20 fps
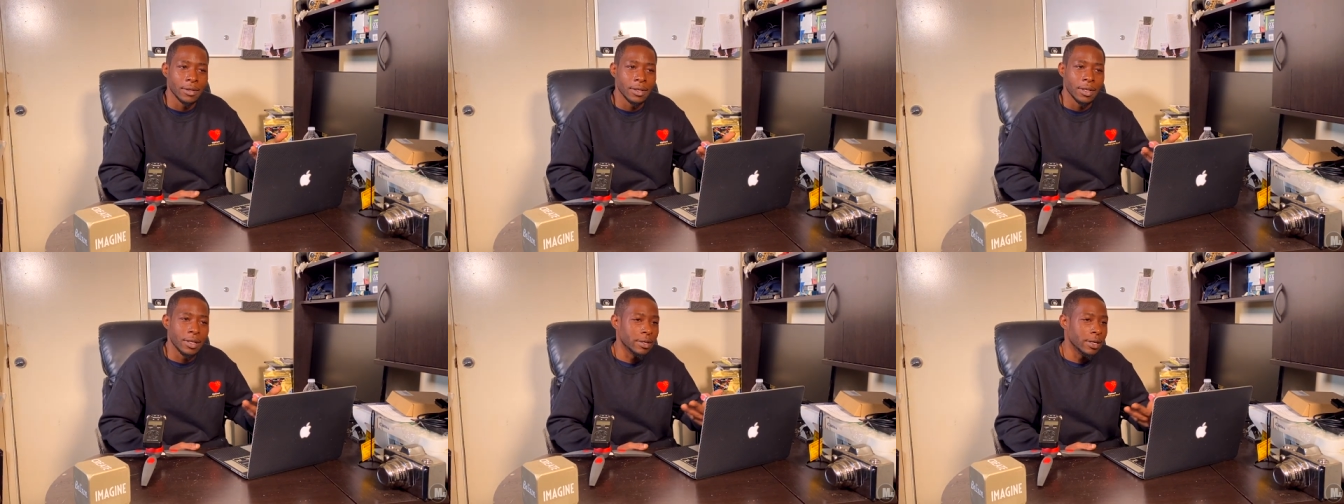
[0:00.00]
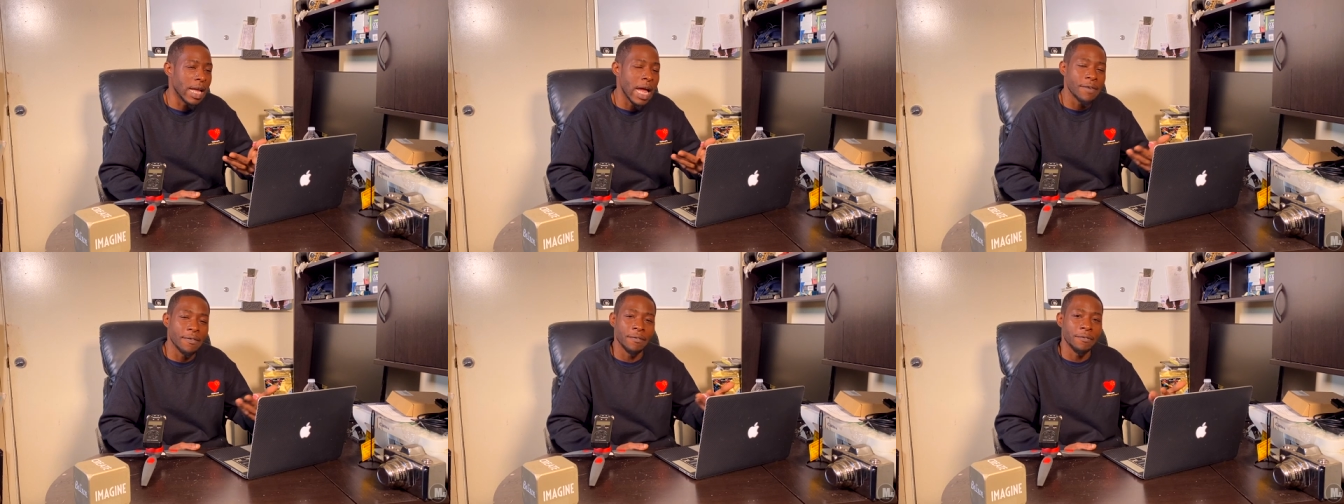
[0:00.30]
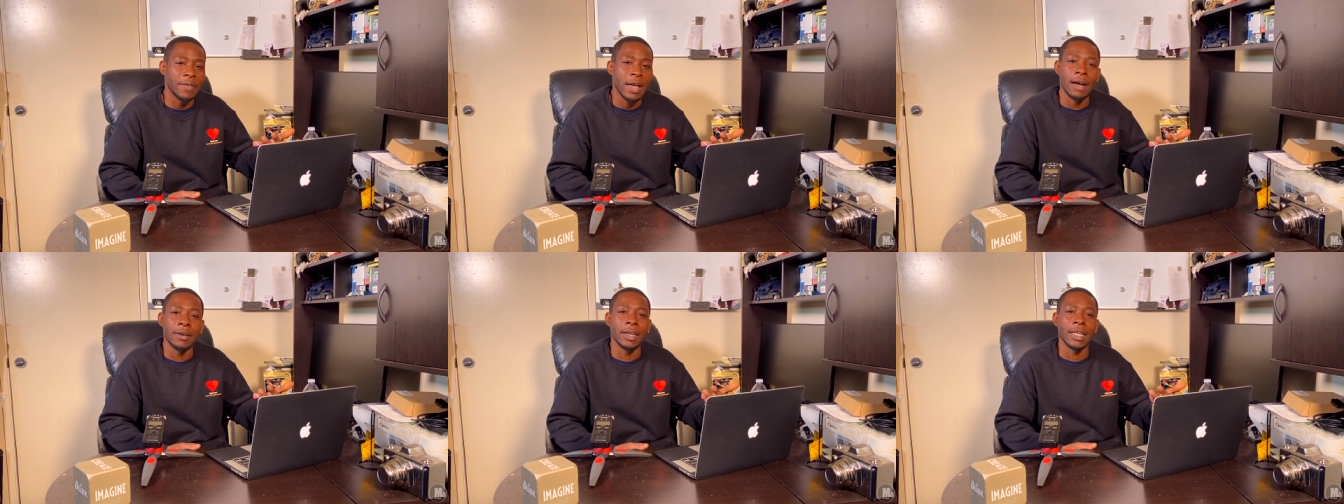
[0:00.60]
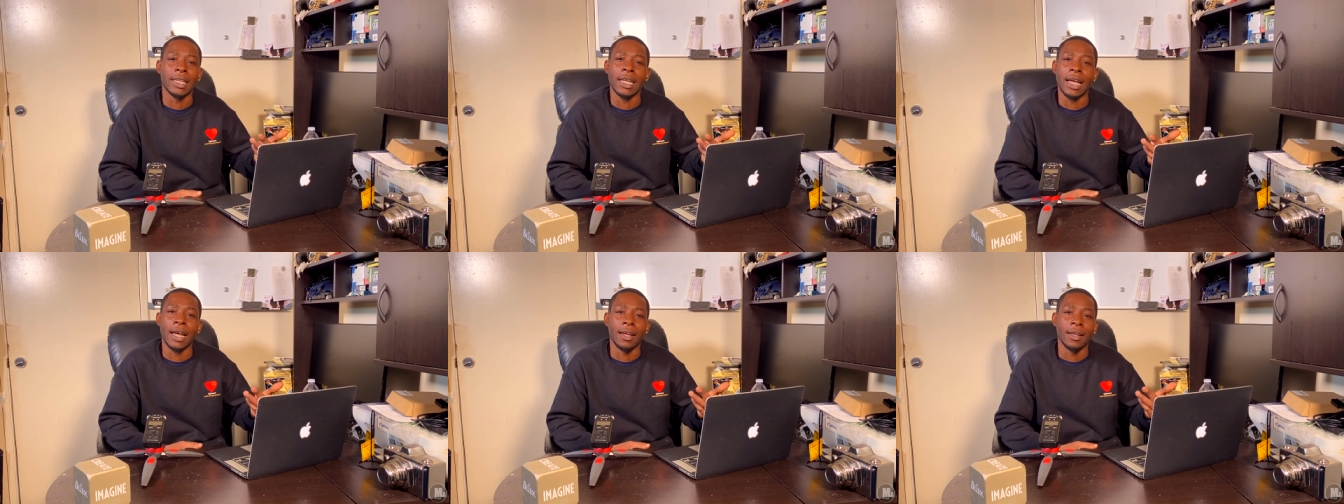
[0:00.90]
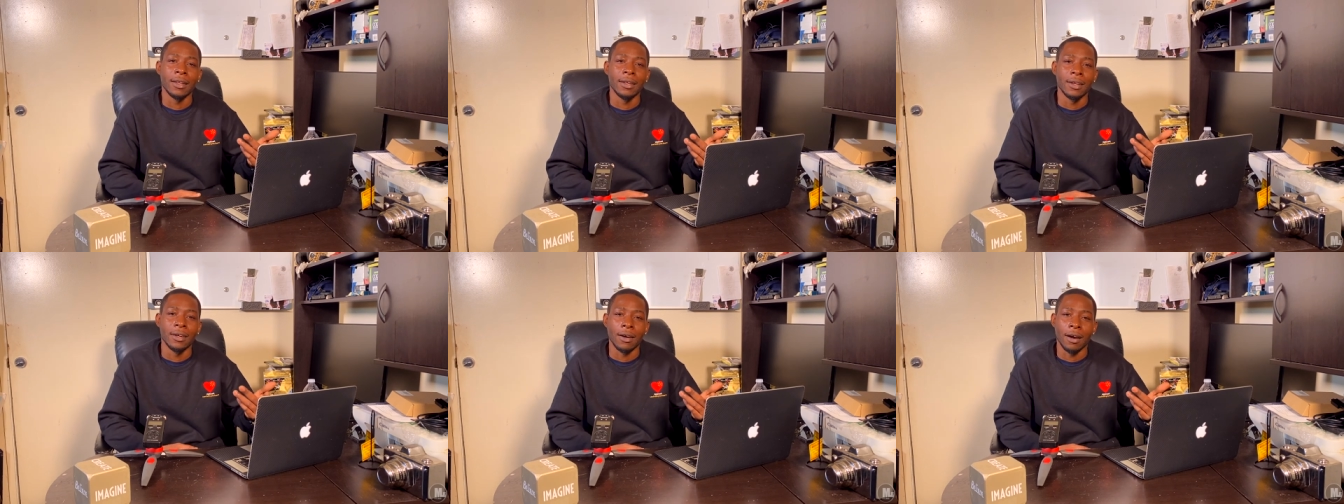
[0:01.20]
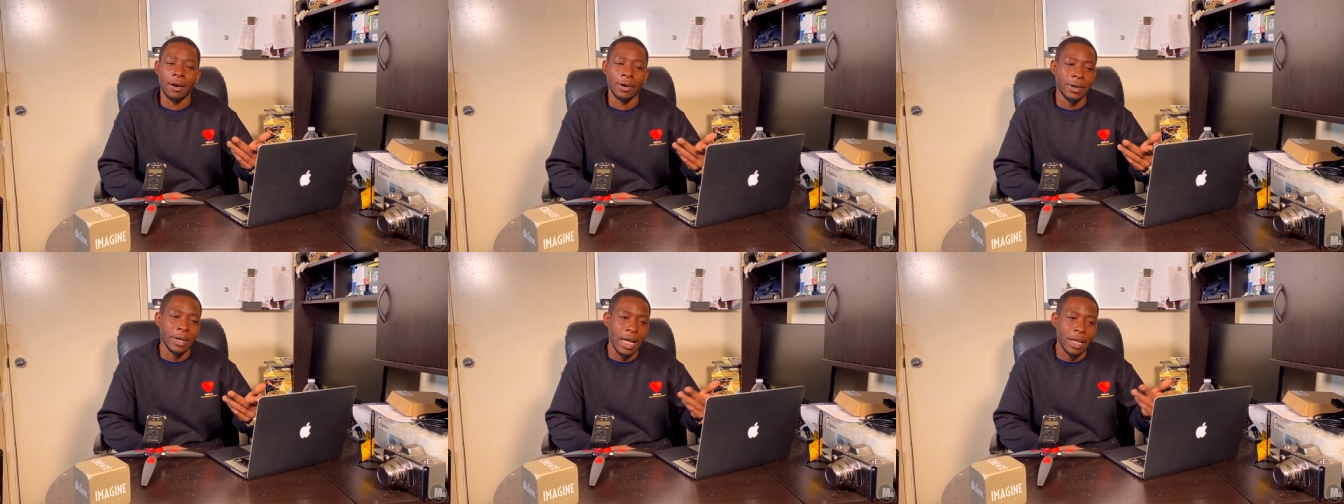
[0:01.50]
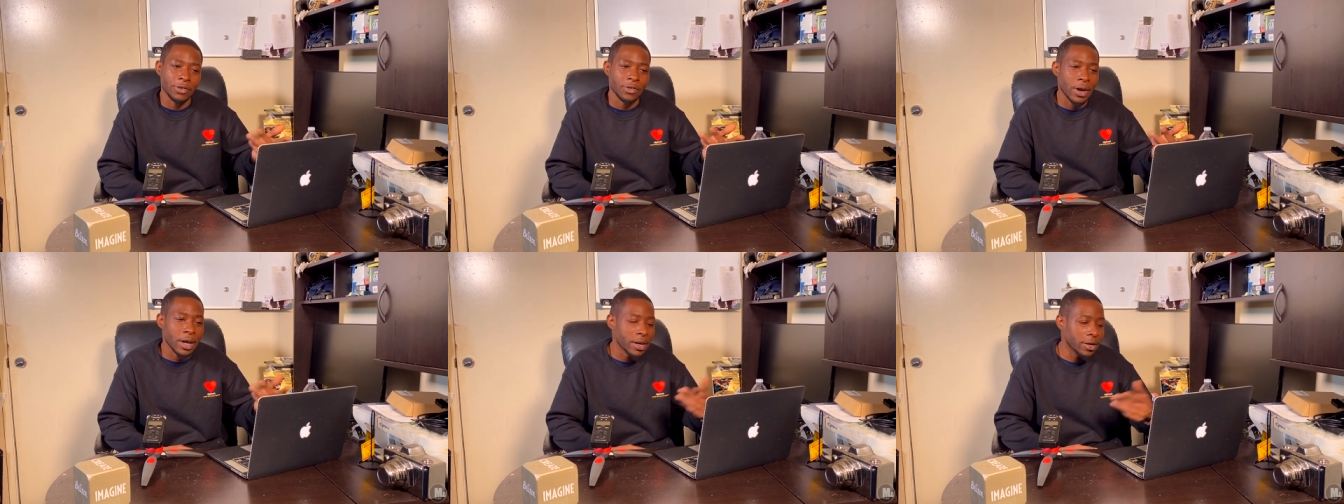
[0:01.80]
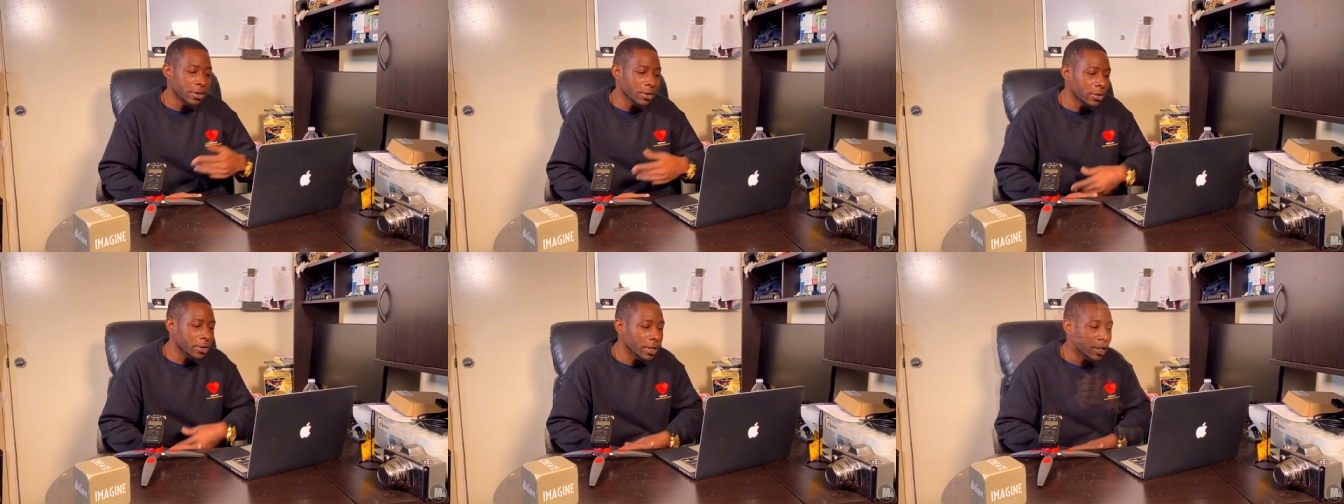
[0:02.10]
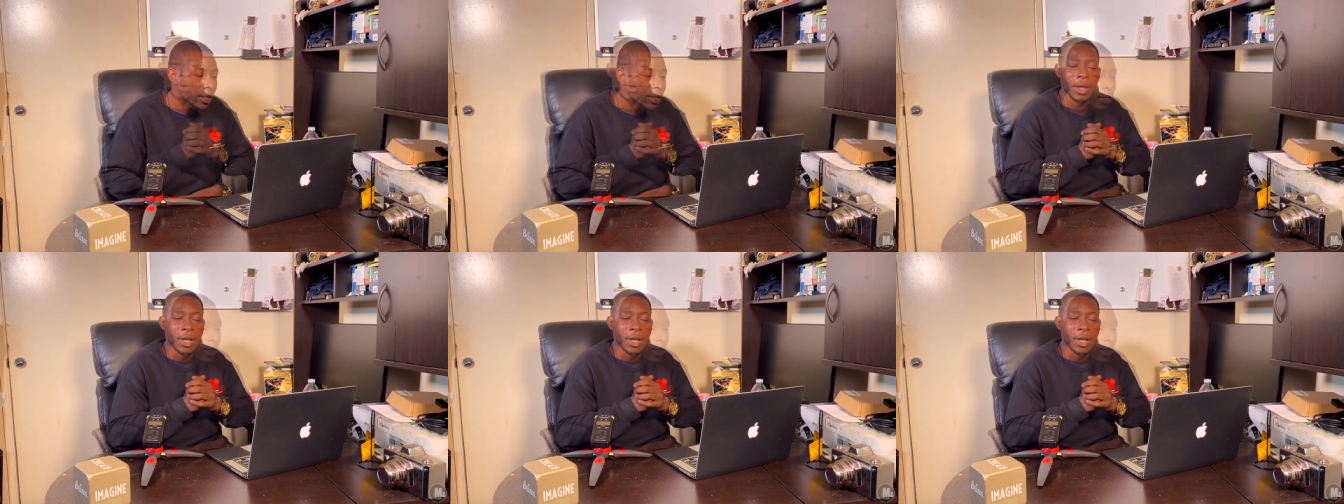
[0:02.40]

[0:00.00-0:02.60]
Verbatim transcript: you haven't found it yet, or you're not trying to do it.